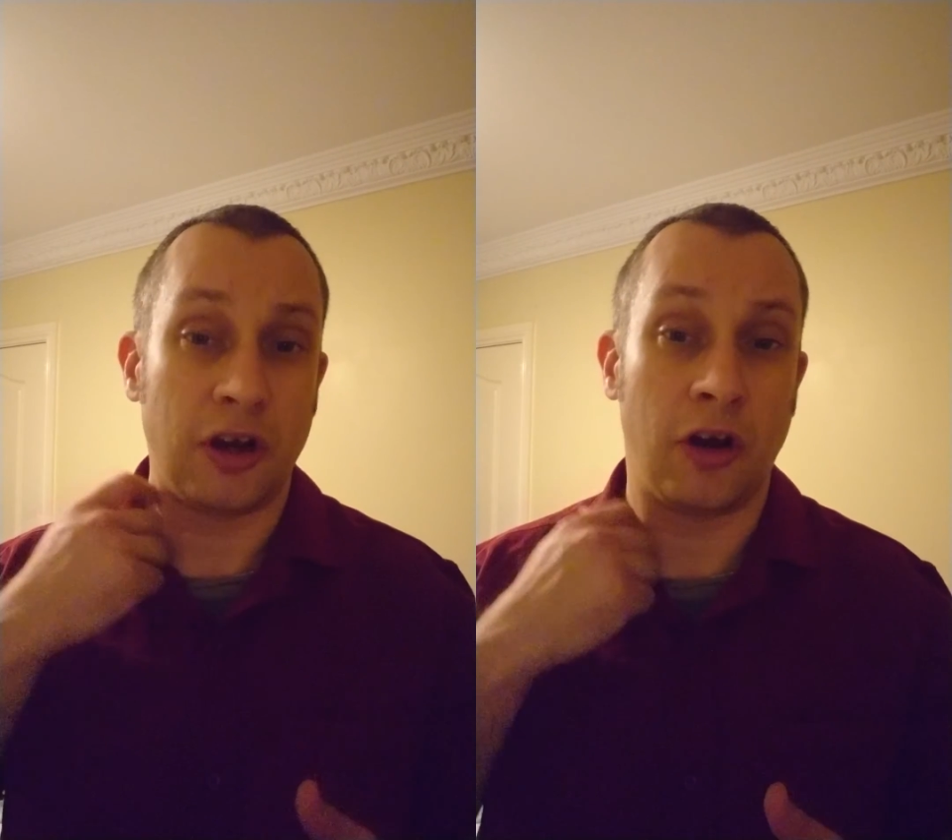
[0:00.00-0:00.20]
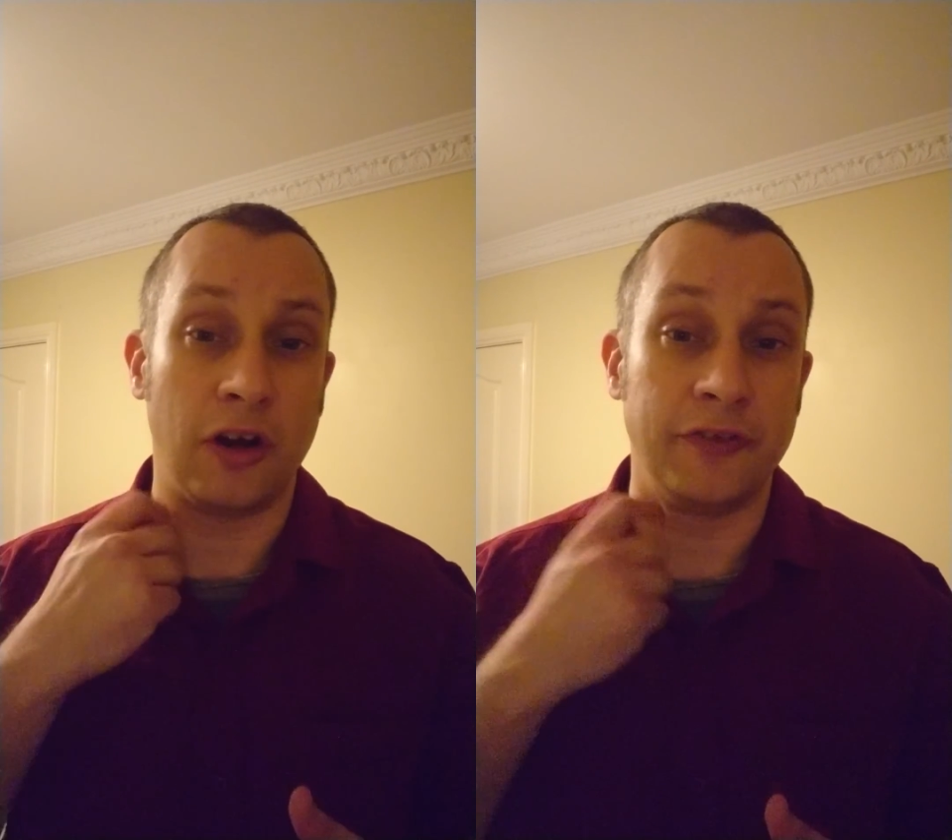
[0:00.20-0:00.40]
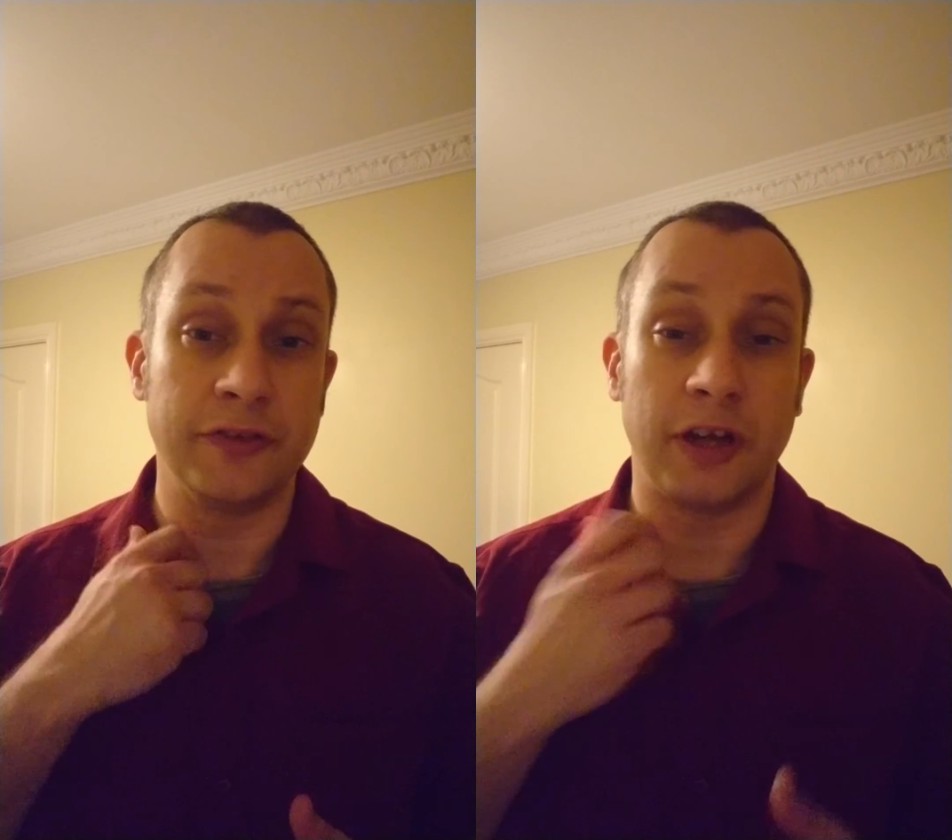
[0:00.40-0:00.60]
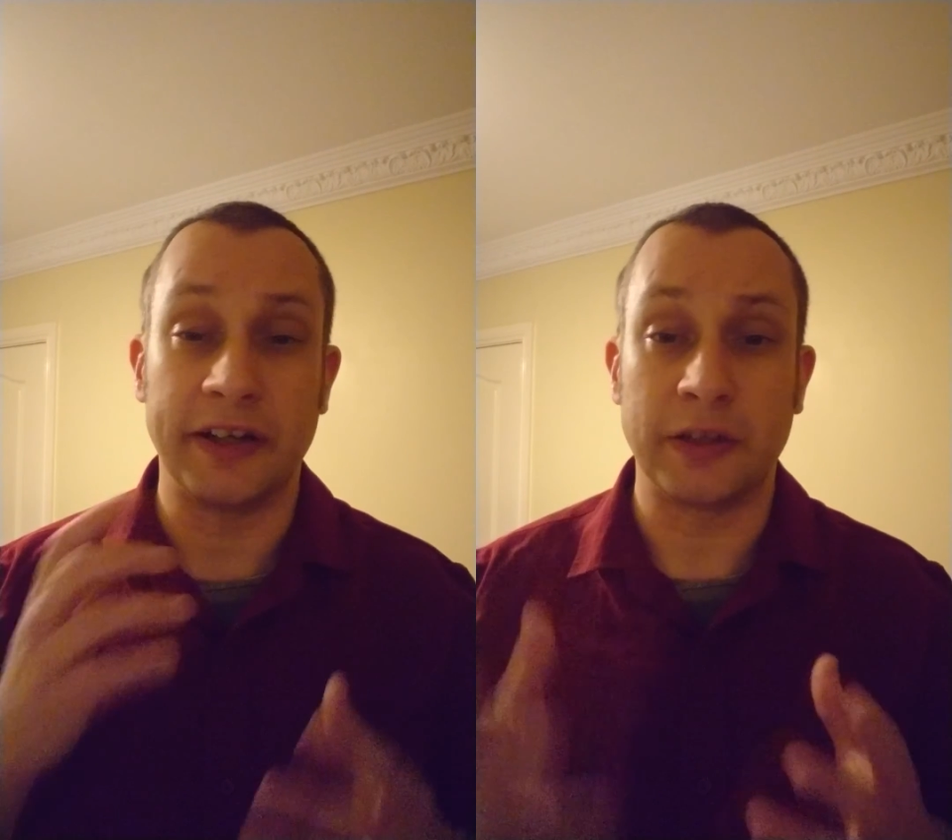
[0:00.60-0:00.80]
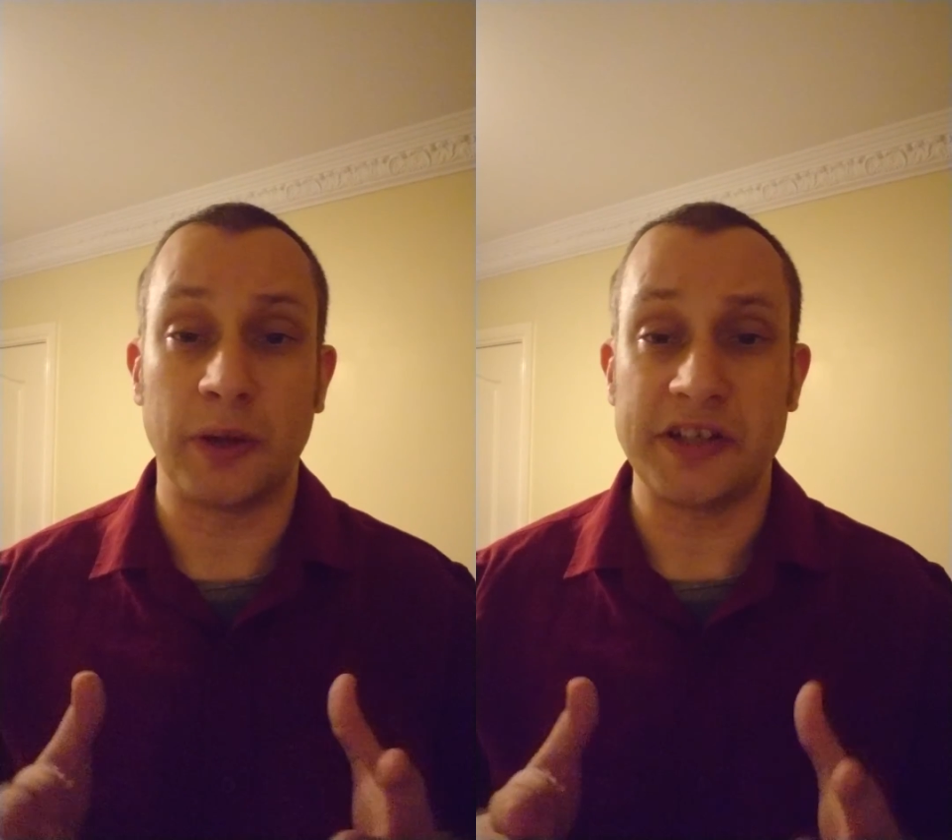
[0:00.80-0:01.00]
or if you've got
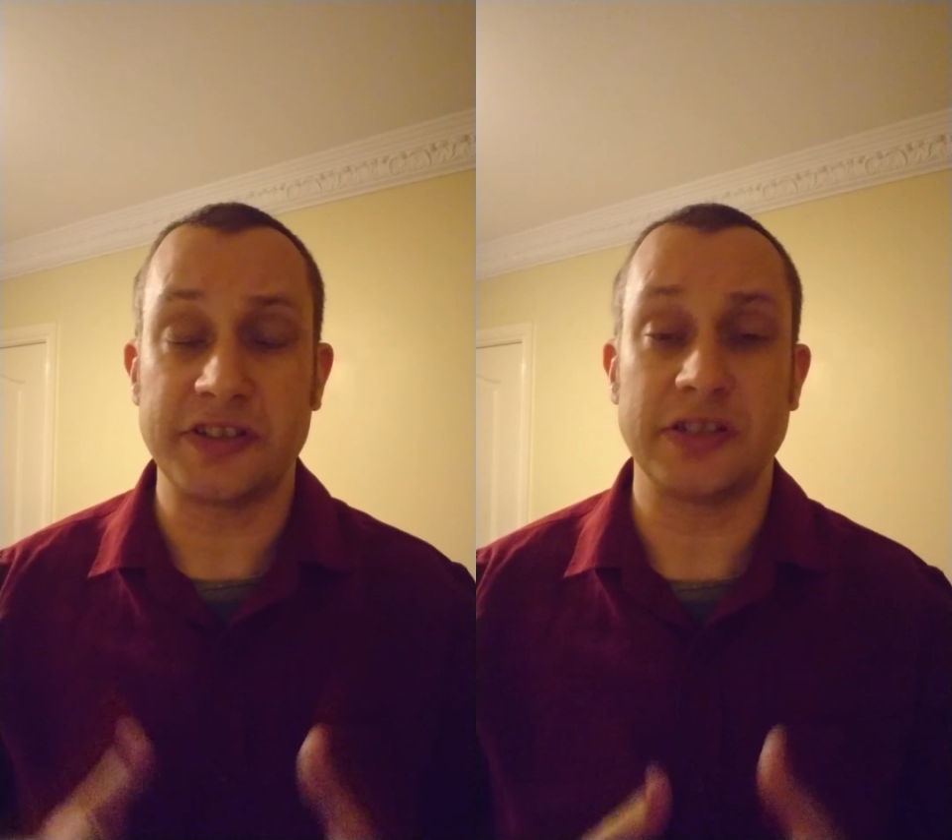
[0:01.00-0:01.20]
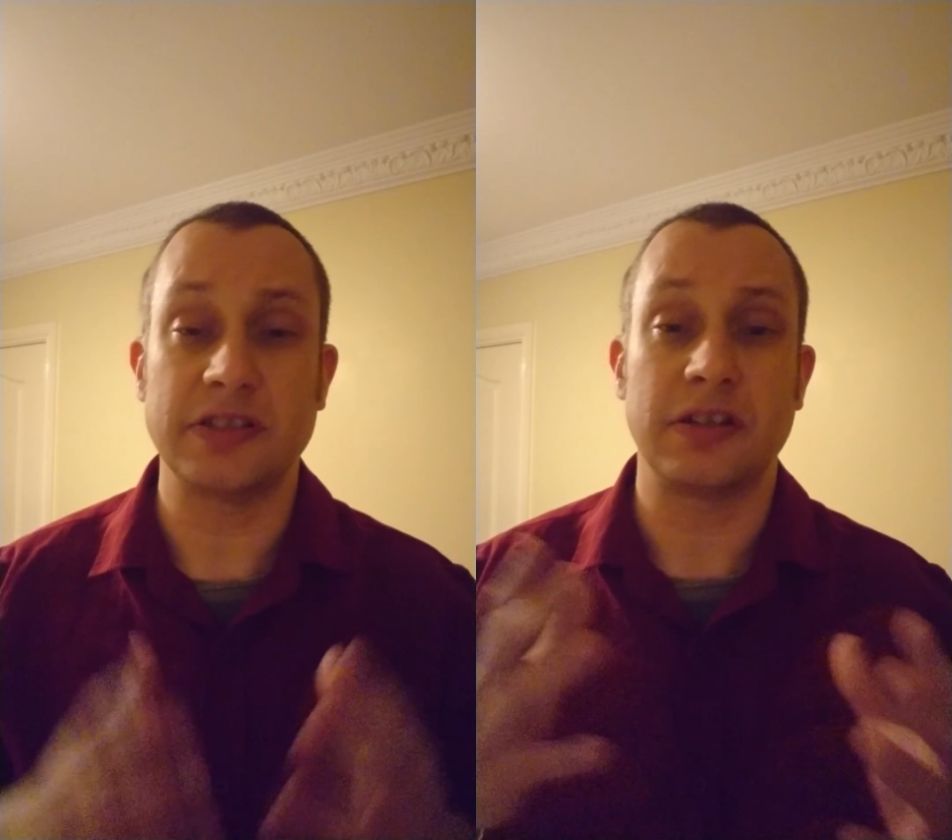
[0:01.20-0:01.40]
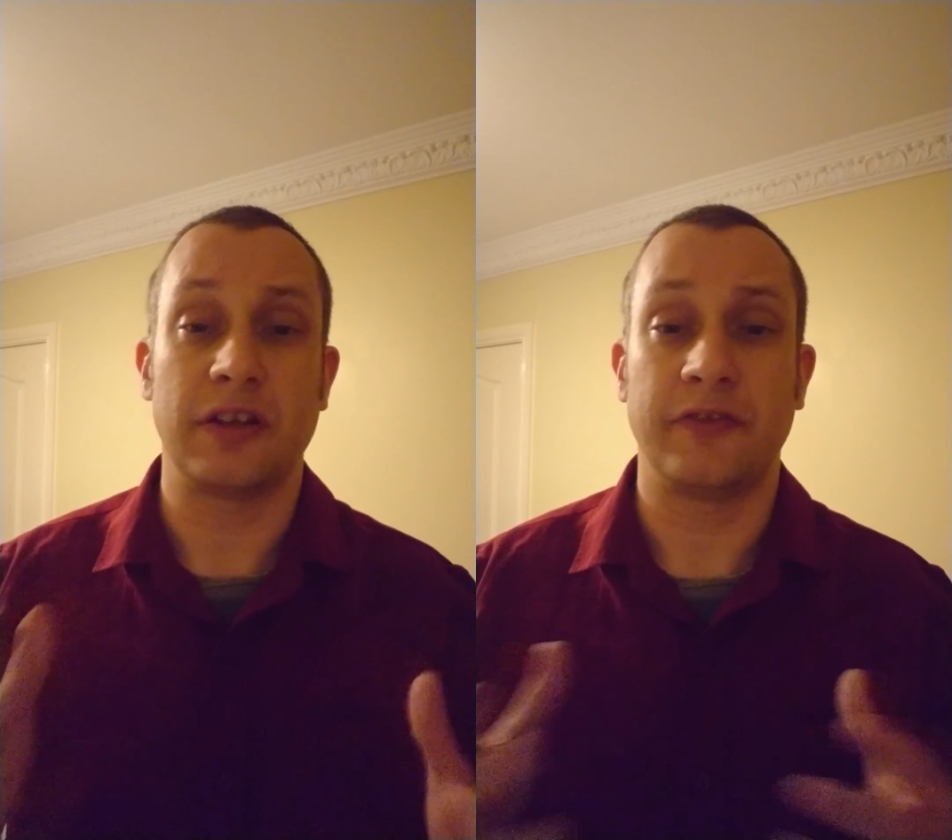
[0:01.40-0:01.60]
any questions,